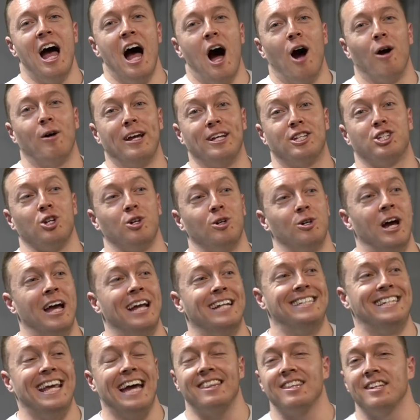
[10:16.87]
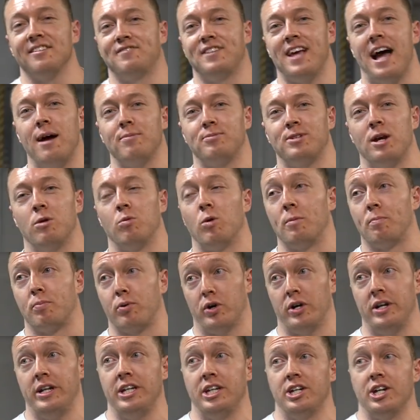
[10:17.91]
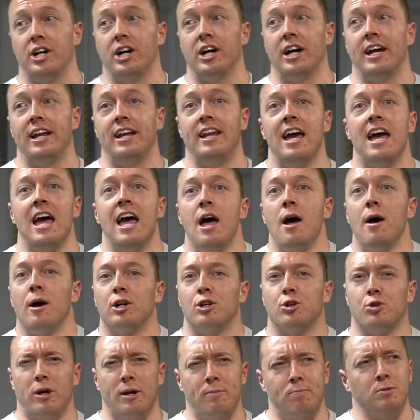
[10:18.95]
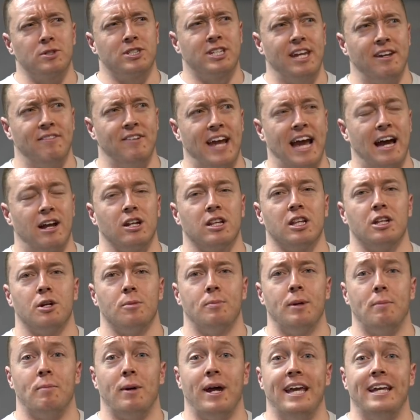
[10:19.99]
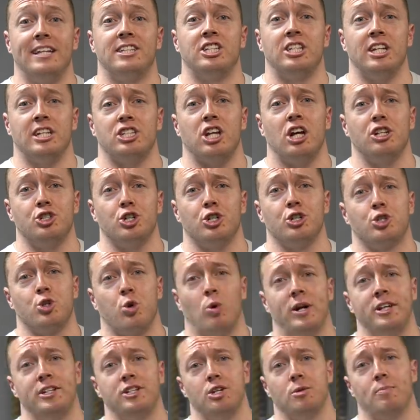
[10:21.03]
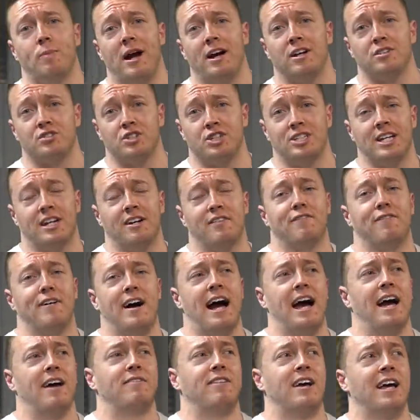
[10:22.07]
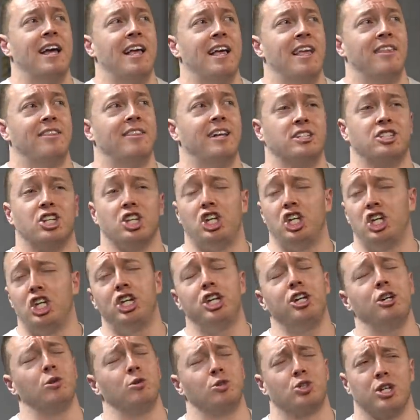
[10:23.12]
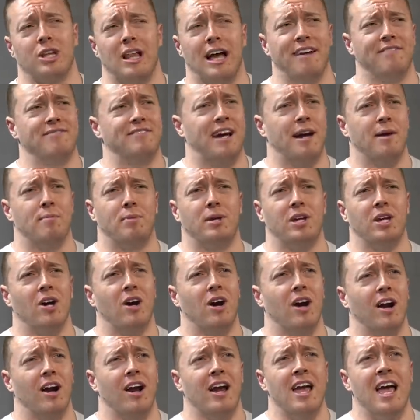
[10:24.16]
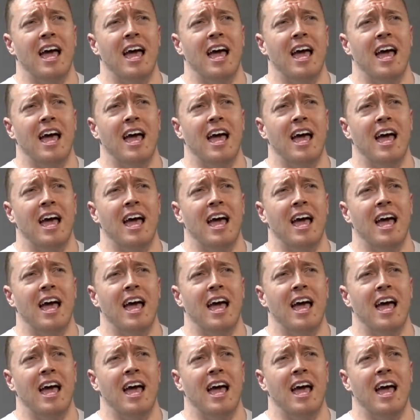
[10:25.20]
Okay, so deadlift top set went pretty good. Grip was giving out a little bit, but hit 622 pounds for a set of five. That's a huge lifetime PR.